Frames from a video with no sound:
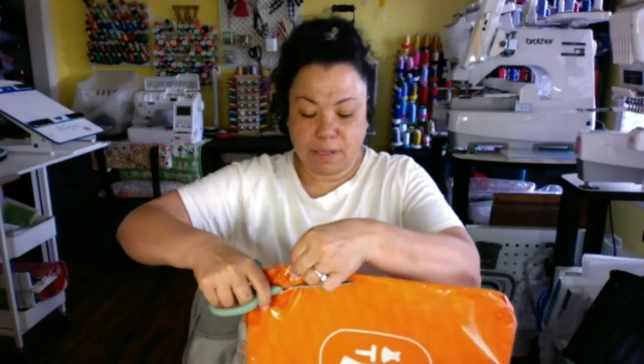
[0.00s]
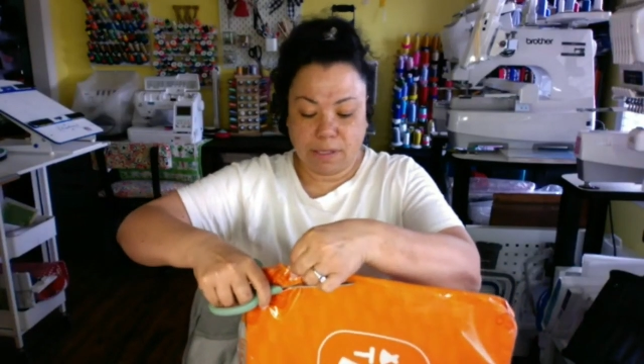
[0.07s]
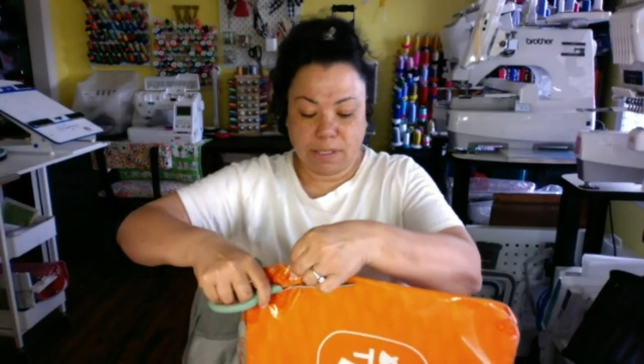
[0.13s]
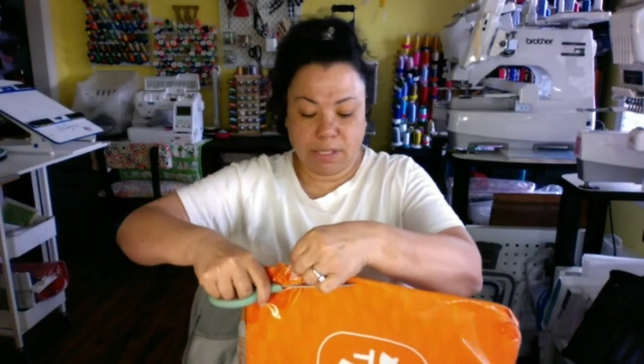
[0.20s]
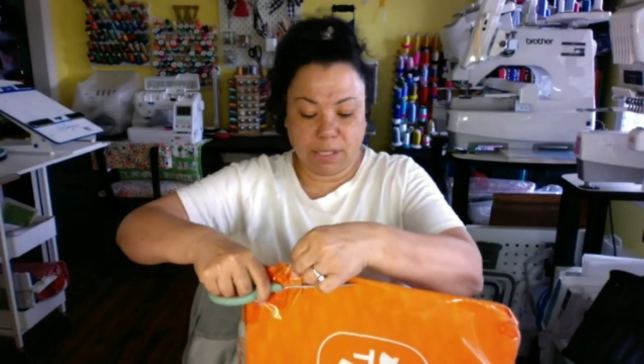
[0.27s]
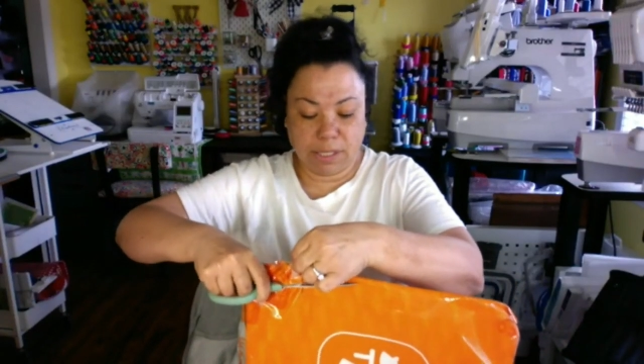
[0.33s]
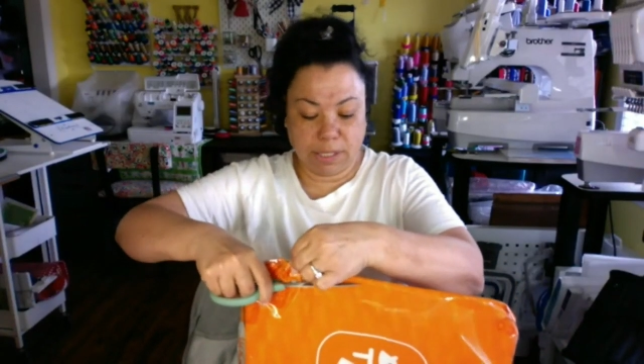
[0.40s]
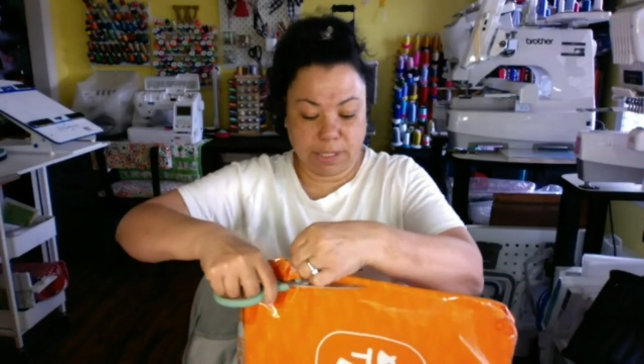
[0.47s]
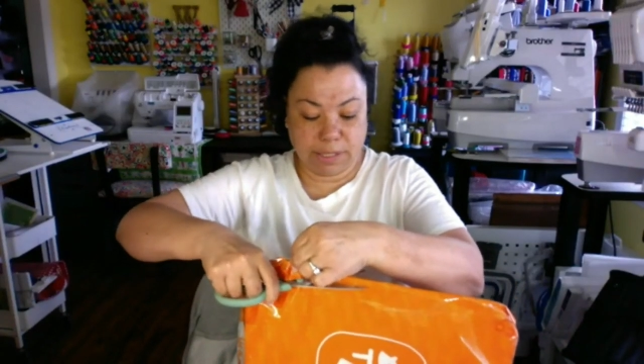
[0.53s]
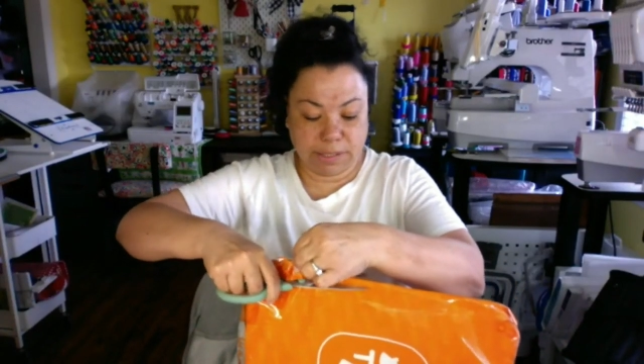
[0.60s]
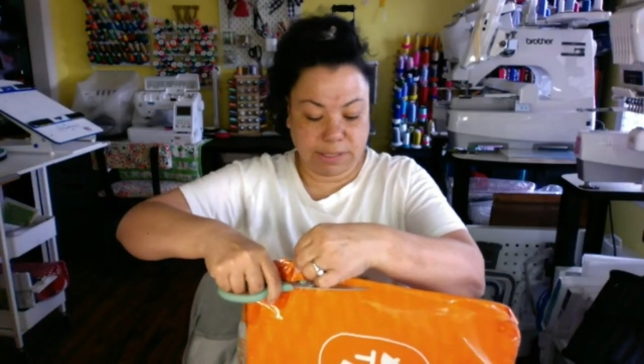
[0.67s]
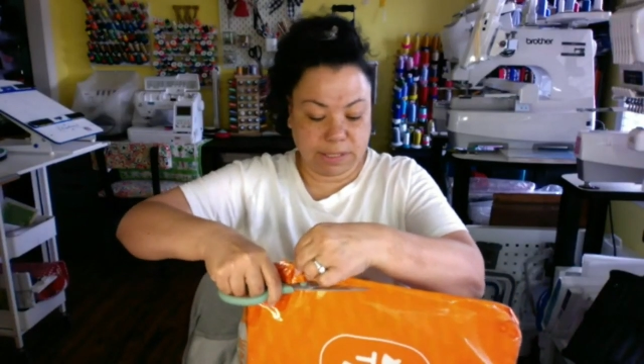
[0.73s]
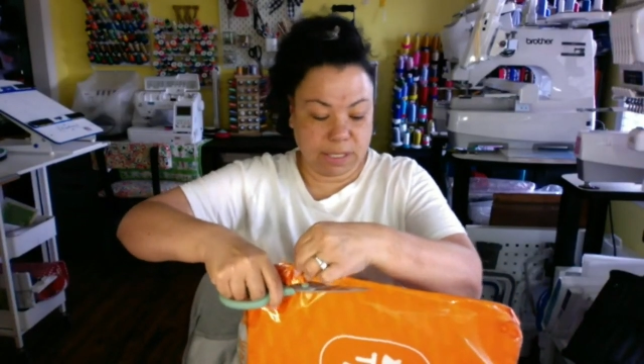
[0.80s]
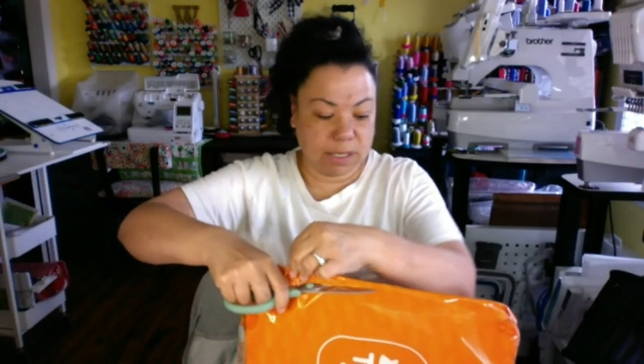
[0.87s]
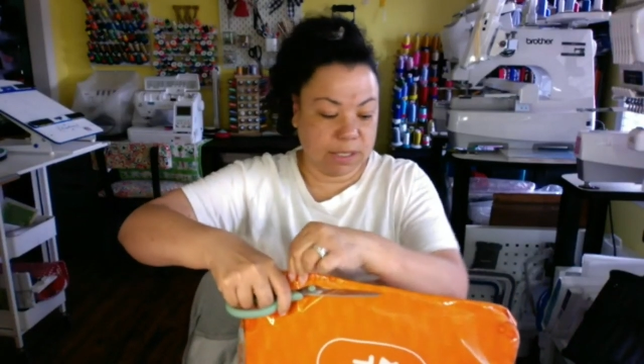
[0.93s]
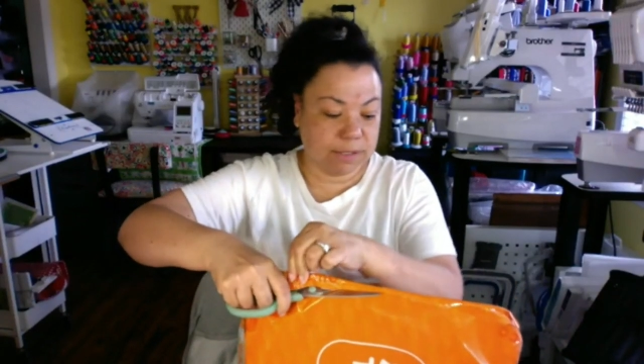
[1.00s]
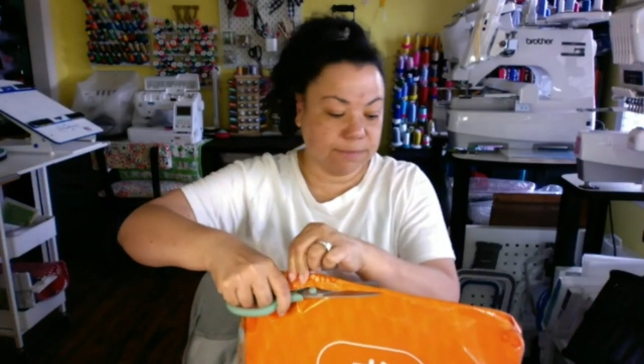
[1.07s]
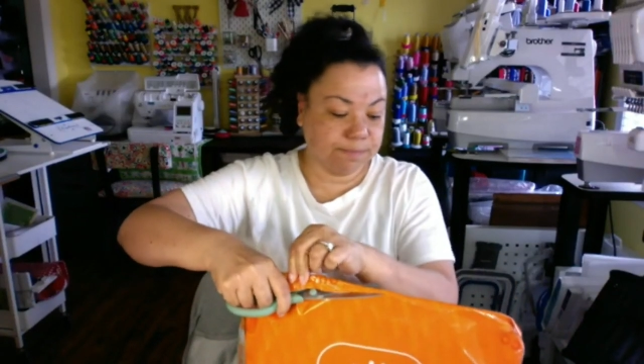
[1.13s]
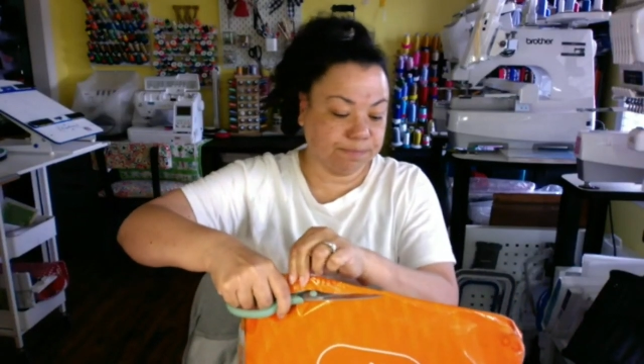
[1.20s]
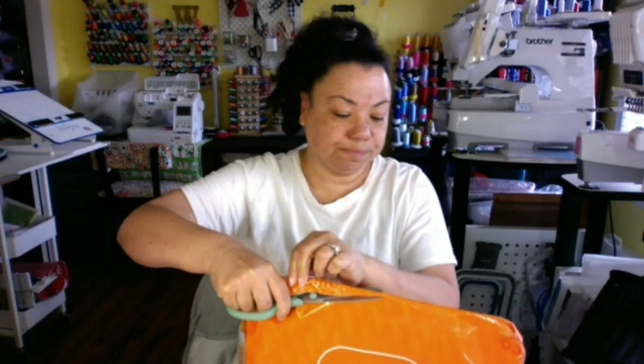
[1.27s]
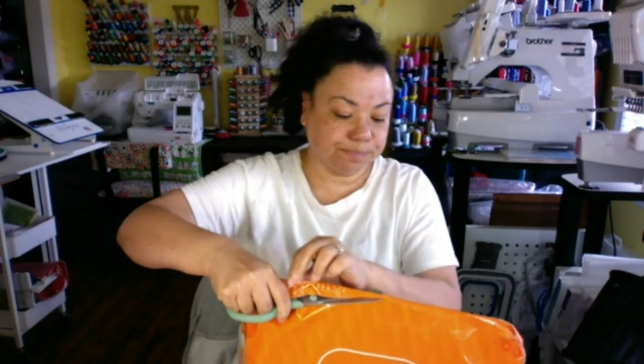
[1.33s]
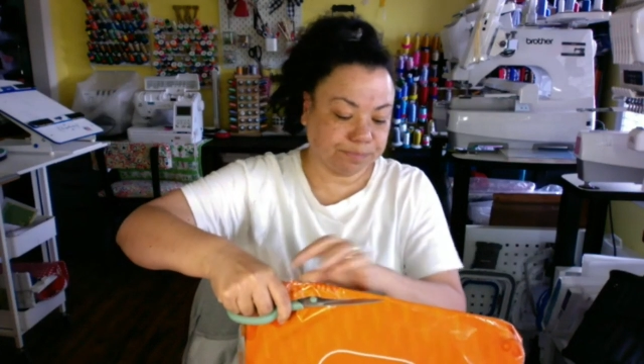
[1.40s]
and I
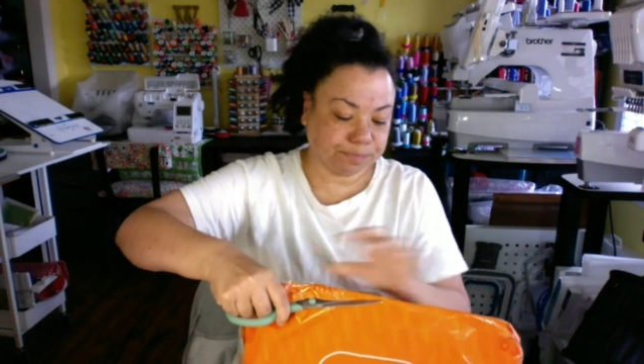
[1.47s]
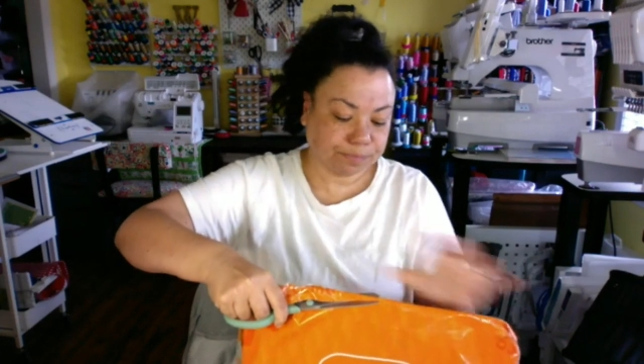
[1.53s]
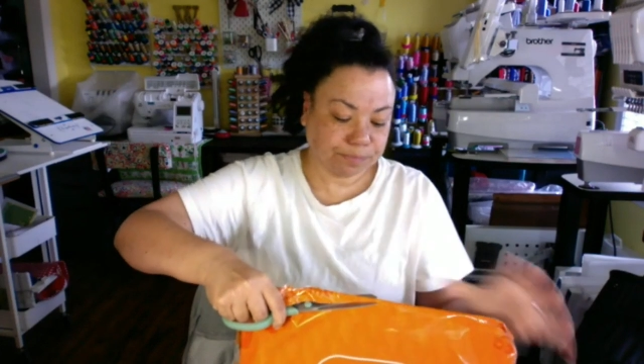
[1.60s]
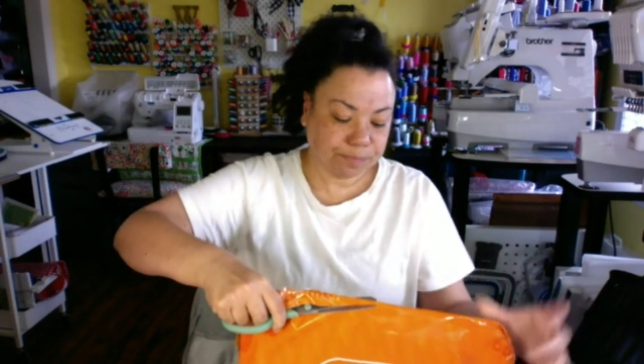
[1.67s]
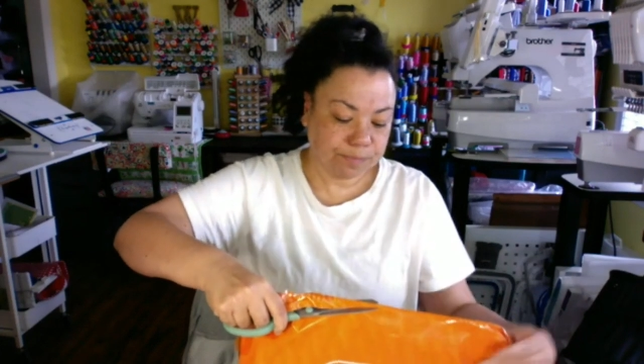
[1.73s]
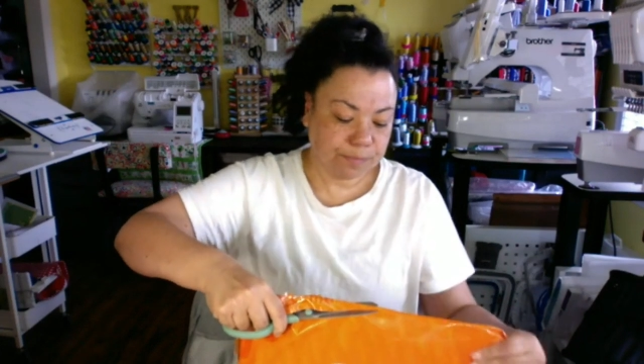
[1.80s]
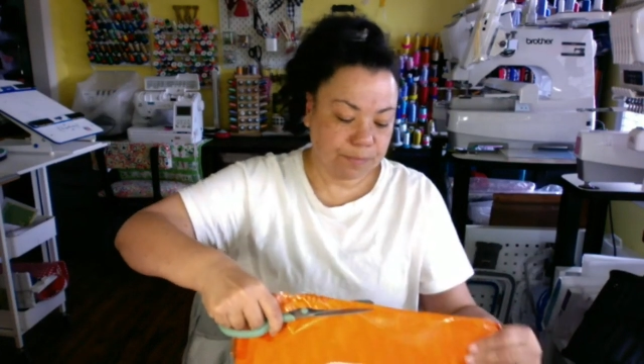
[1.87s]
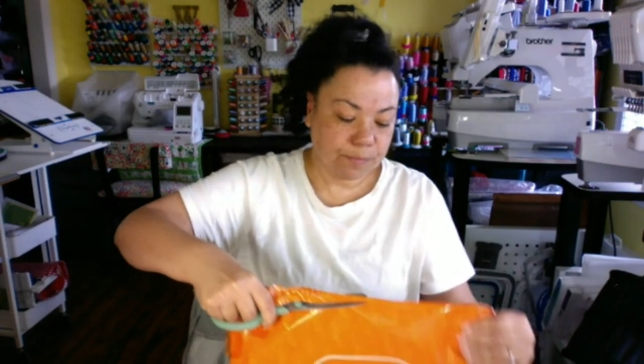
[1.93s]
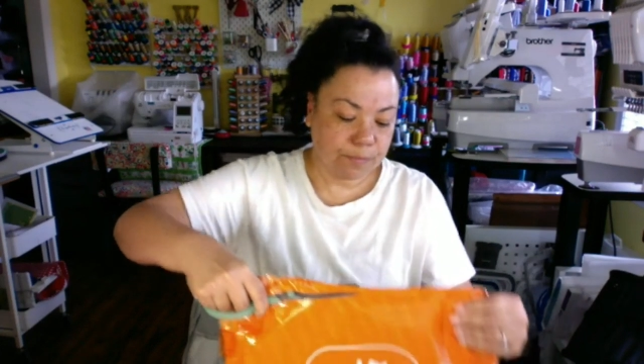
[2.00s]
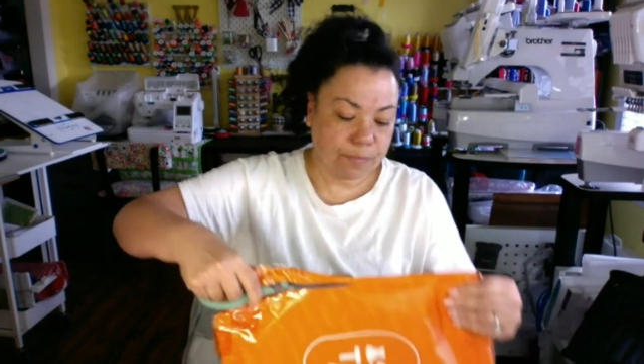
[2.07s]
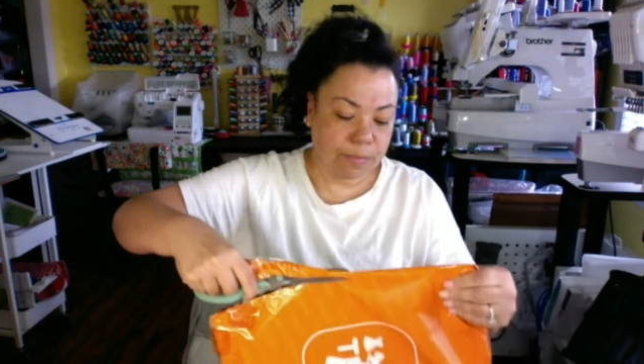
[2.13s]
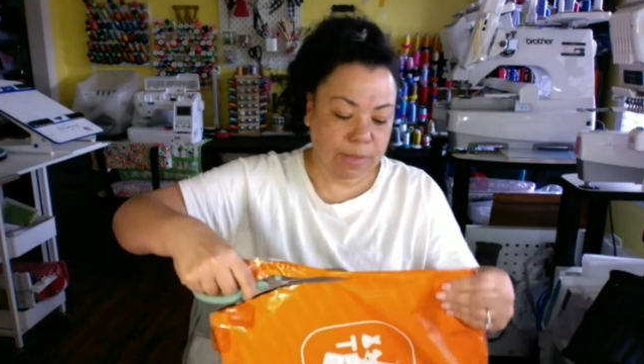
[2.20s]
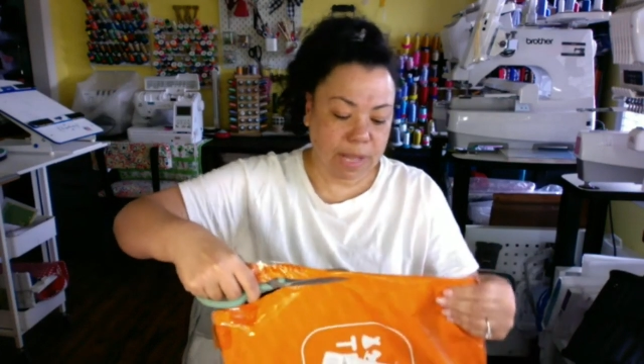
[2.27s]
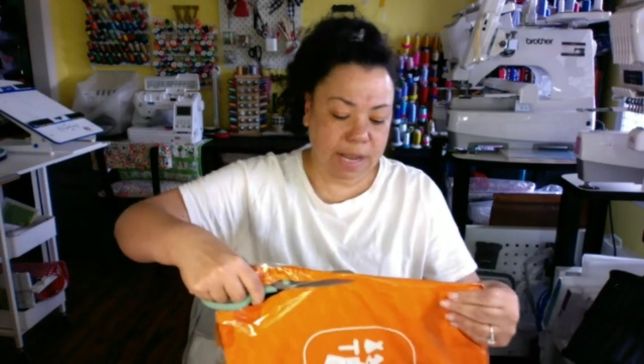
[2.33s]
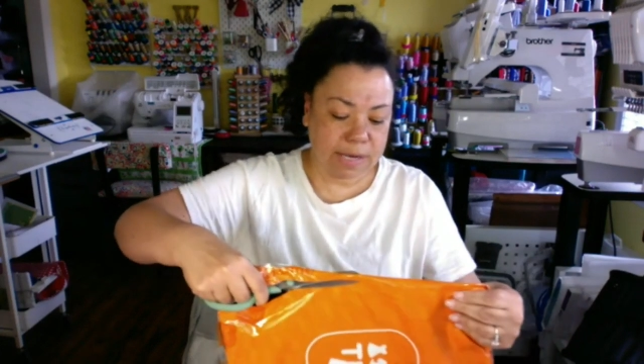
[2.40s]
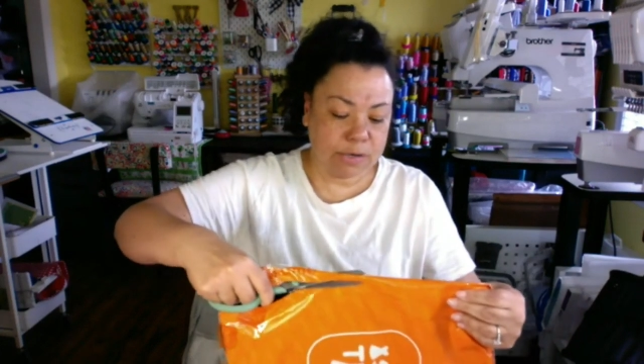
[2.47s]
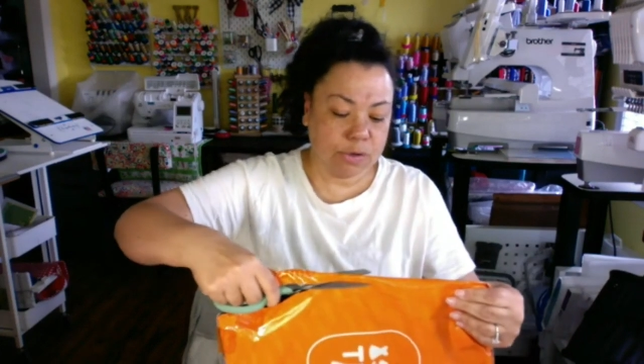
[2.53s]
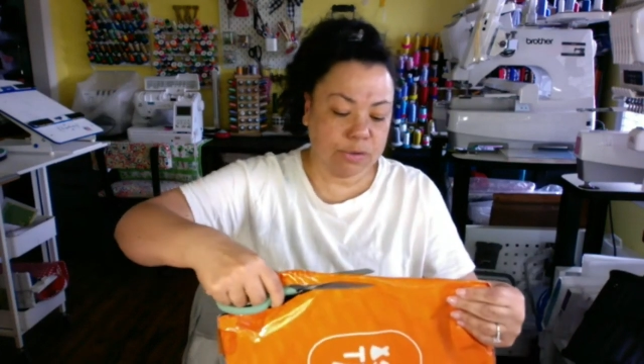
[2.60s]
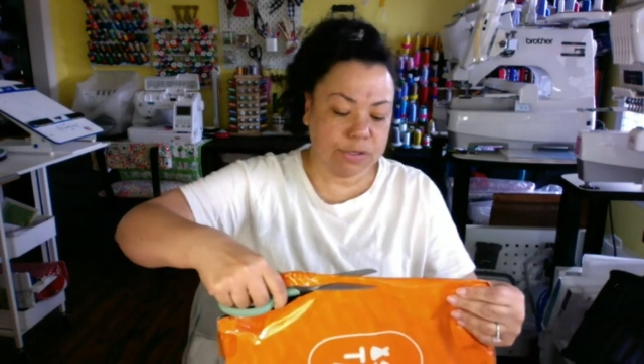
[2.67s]
know